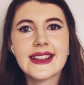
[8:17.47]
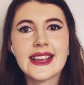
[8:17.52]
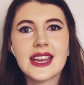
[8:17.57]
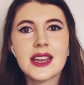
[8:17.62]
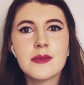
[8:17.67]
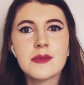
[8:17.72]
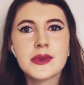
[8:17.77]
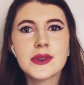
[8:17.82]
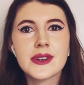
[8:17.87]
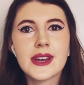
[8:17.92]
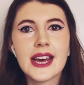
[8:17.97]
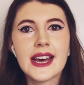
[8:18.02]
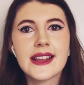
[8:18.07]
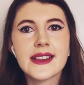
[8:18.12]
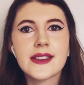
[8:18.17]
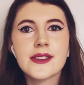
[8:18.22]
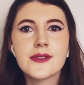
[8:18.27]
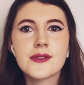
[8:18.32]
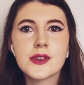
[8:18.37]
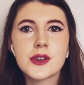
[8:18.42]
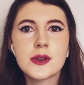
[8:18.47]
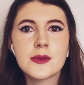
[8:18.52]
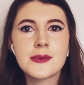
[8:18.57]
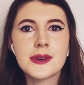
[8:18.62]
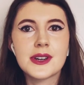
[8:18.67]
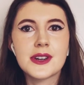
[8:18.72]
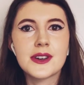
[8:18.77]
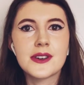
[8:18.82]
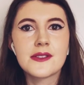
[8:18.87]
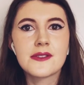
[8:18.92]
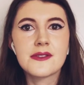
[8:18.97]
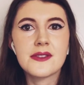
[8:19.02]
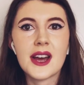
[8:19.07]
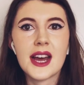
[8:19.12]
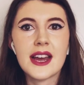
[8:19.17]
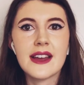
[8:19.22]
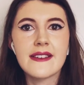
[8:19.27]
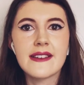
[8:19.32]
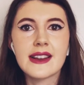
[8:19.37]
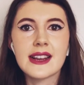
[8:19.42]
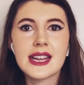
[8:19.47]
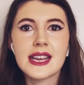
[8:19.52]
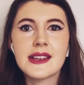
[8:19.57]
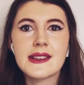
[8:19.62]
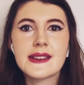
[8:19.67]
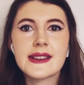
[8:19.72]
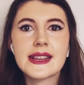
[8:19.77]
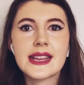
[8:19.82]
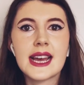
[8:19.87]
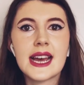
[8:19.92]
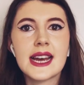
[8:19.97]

a more cursive form of hieroglyphs,